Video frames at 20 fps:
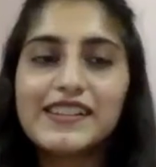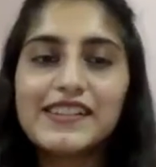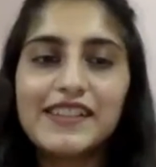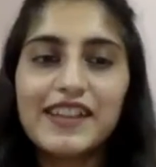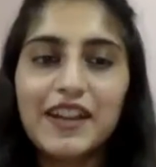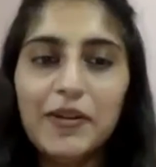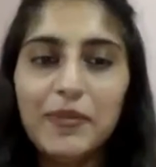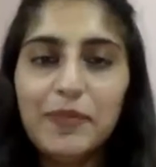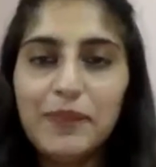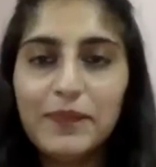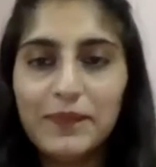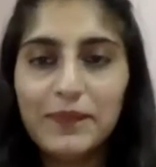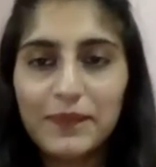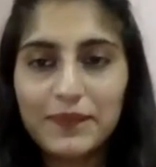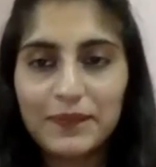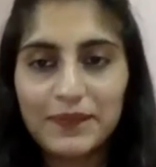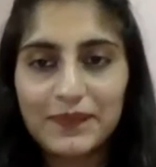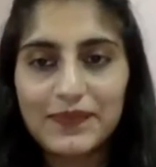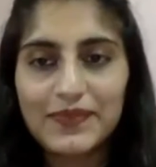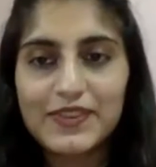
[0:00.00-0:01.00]
Sir,
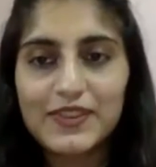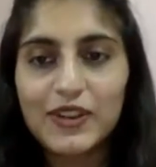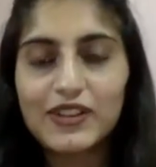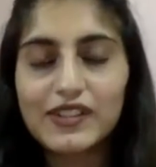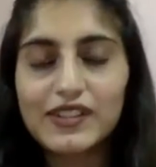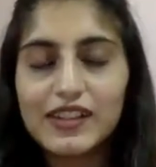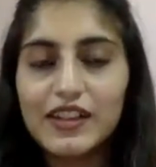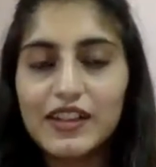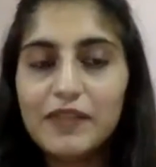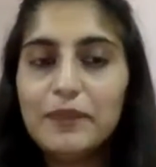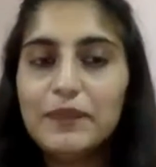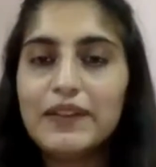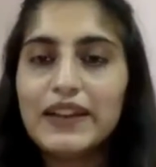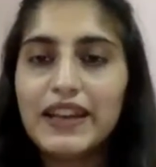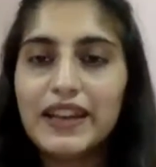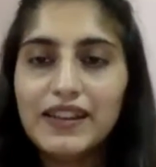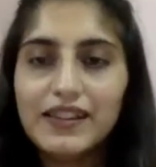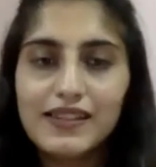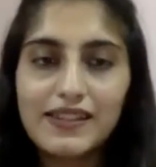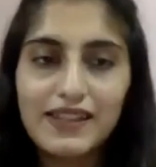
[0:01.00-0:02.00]
so sir,
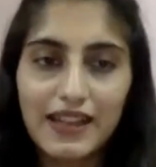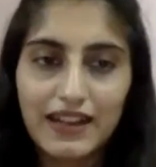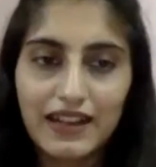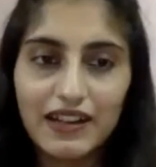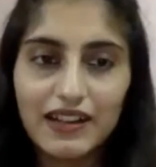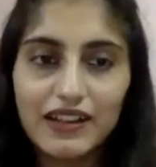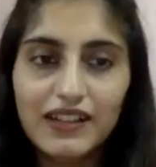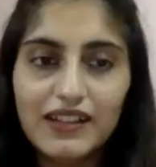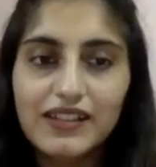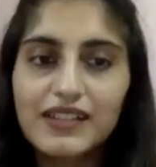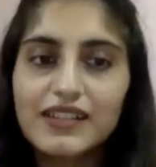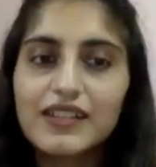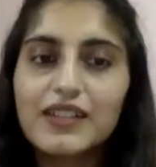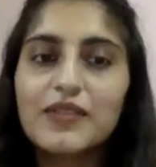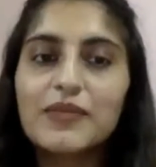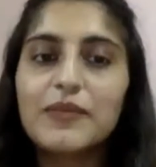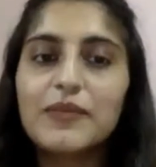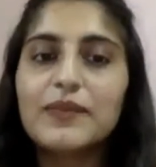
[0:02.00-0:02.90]
please tell us